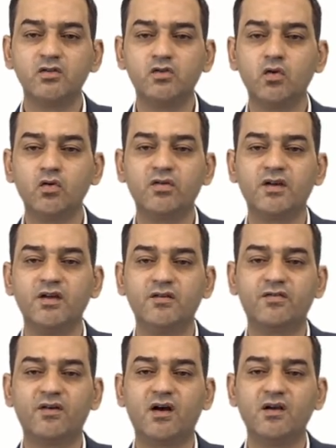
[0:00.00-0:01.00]

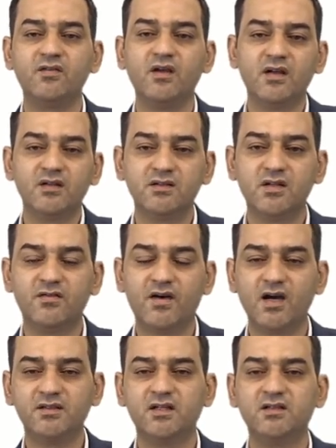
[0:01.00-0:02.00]
235
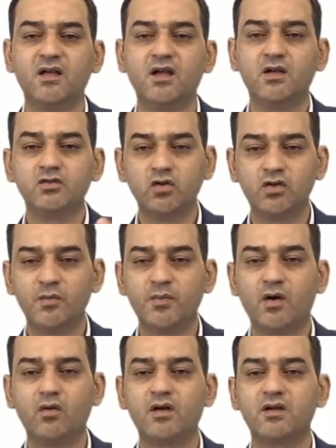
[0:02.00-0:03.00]
divided to the
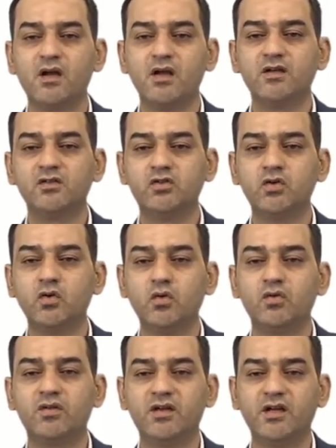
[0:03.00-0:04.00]
power
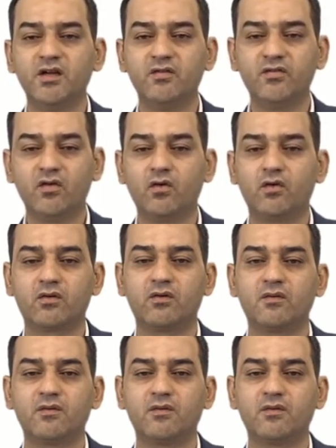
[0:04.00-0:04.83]
234?